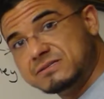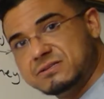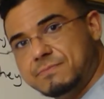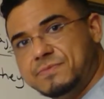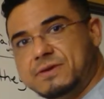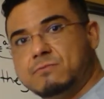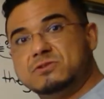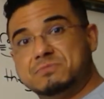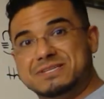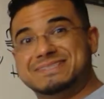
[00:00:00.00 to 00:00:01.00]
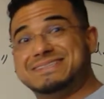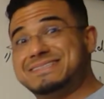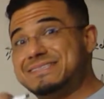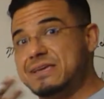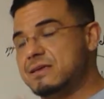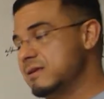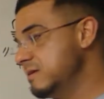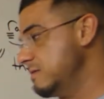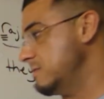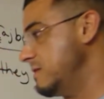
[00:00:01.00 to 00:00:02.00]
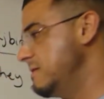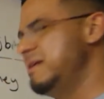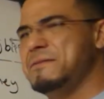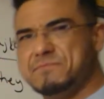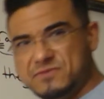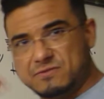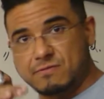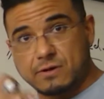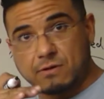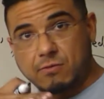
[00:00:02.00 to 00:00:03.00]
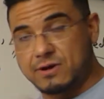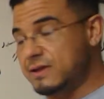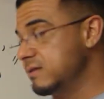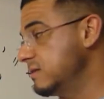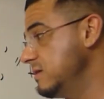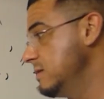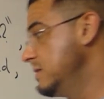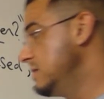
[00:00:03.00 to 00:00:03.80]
something, which means he's stating it, right? Just very quietly.